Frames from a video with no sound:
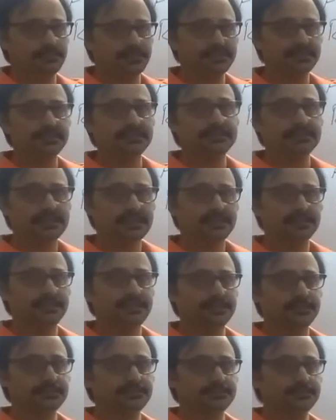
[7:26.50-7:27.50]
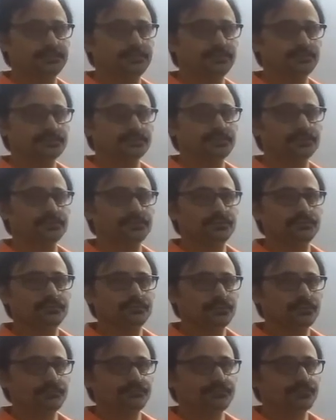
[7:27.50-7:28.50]
within 10 days. So
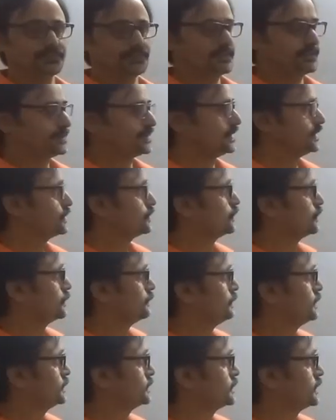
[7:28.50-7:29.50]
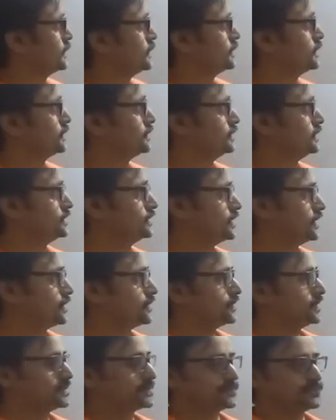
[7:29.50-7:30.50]
it could be sent, this
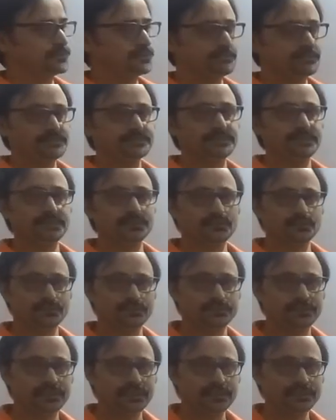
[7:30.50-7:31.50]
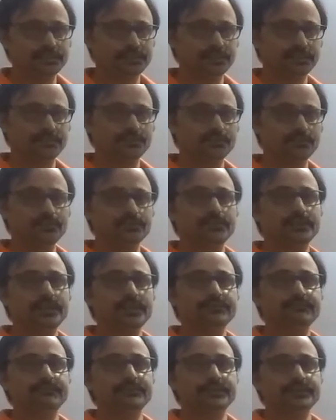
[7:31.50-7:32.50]
request could be sent online, and
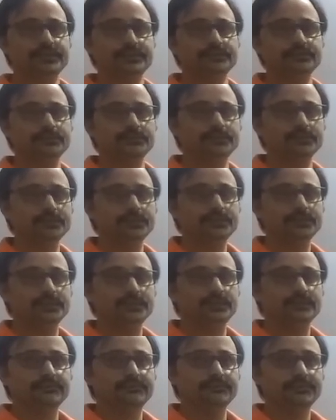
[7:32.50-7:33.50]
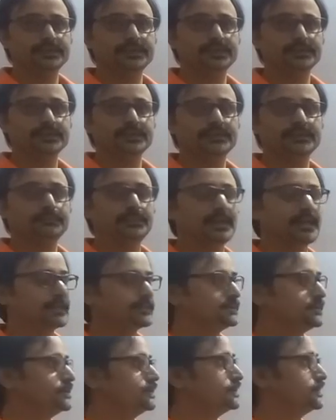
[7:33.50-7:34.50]
online we can get
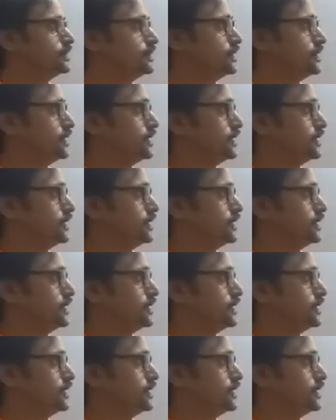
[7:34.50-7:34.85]
back the